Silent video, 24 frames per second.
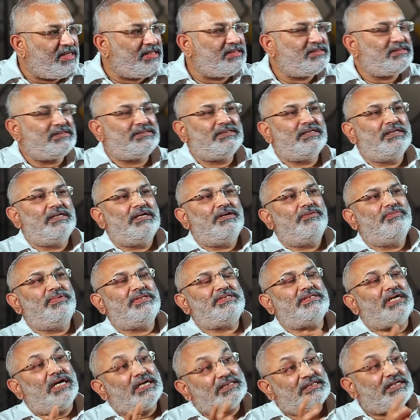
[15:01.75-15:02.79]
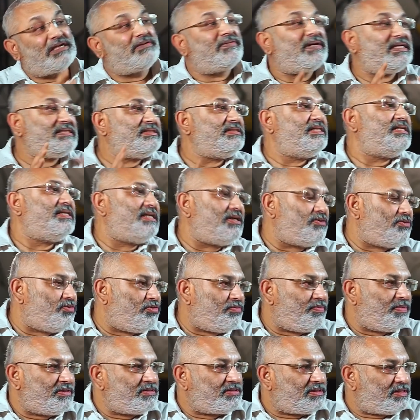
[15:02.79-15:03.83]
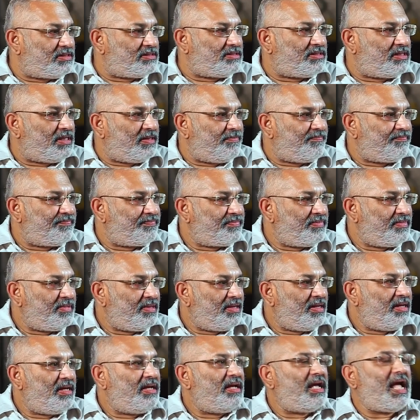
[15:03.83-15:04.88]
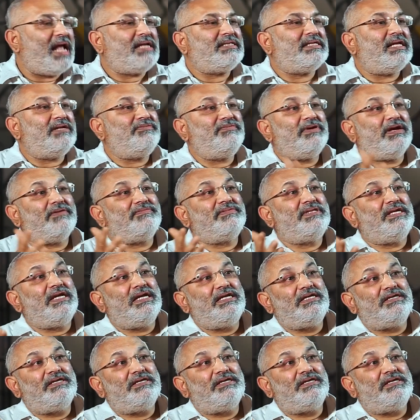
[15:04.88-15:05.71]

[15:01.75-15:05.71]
things which otherwise needed open surgery. And then we have the